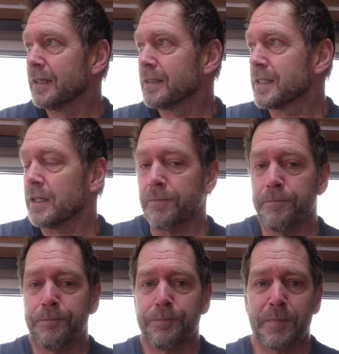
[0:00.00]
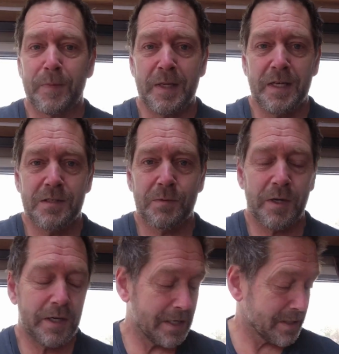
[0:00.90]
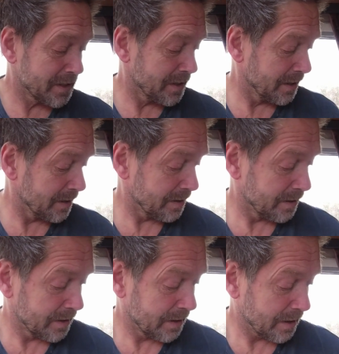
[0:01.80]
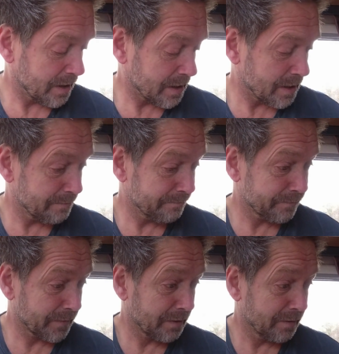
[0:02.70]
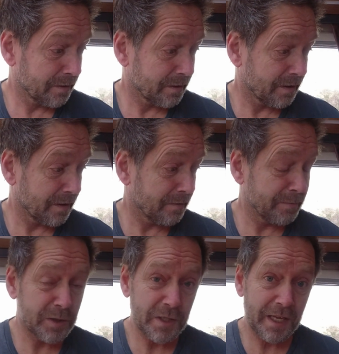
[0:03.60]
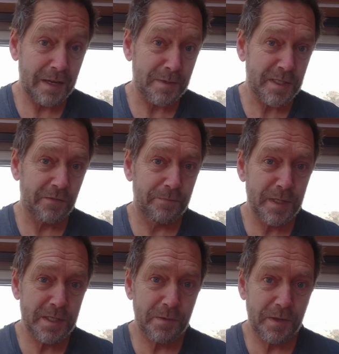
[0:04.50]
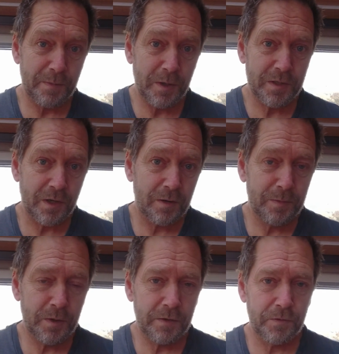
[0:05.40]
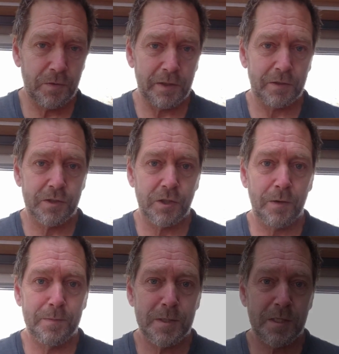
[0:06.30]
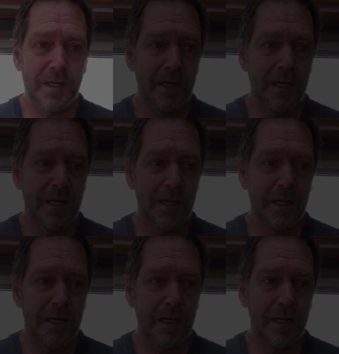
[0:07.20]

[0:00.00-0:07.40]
Still, it is what it is. Been trying to keep myself busy with the motorhome, doing a few little jobs,